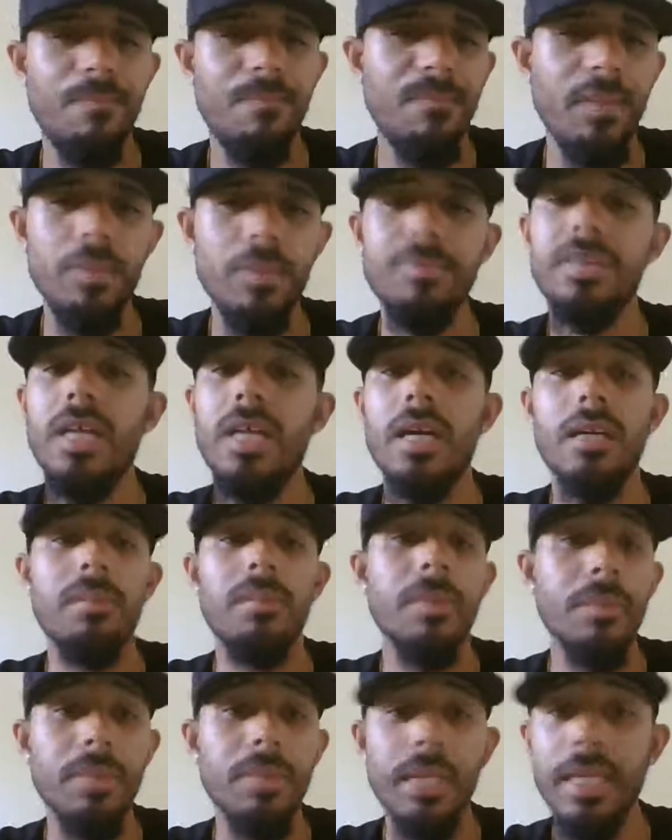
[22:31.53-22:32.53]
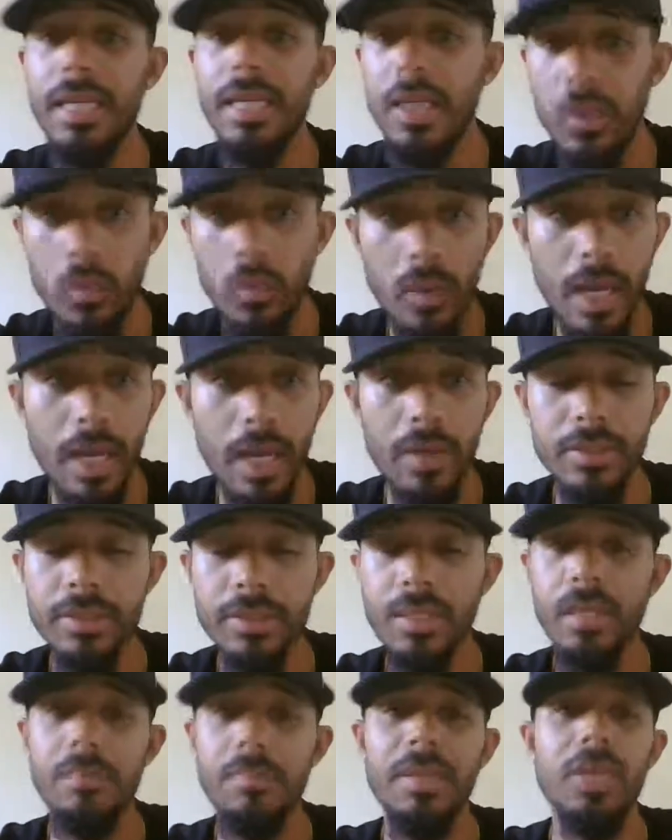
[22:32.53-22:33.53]
Phillip's not going to be able to hear well. It's
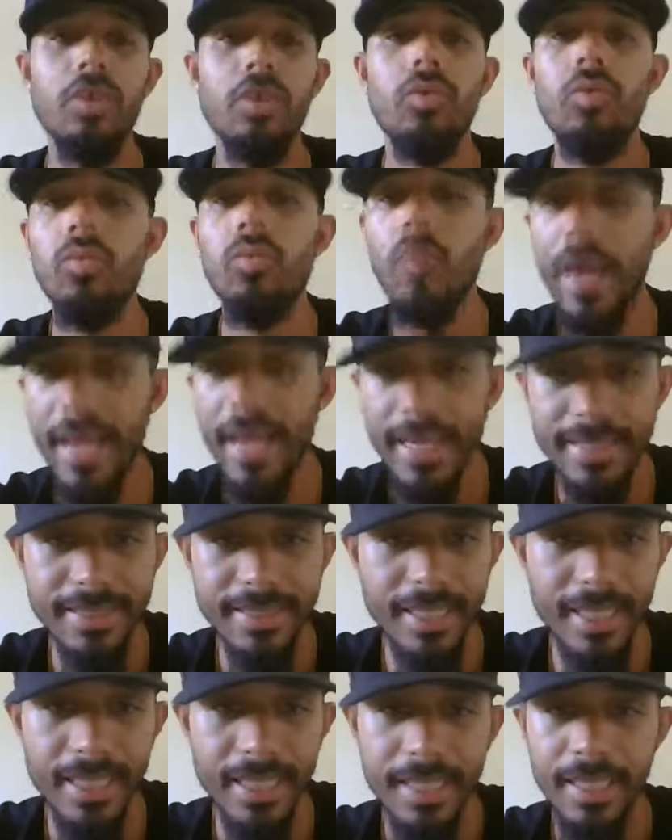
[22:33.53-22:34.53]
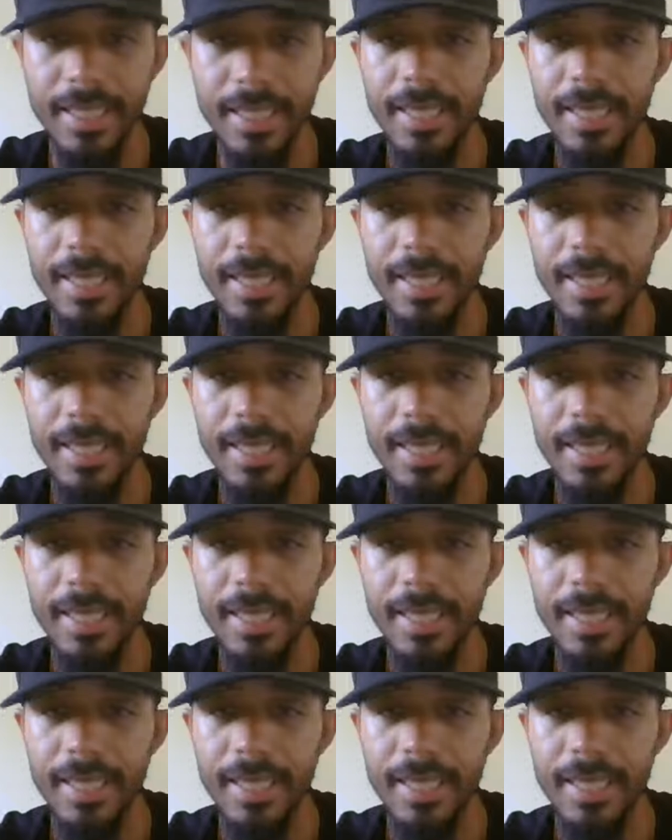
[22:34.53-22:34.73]
going to be crazy.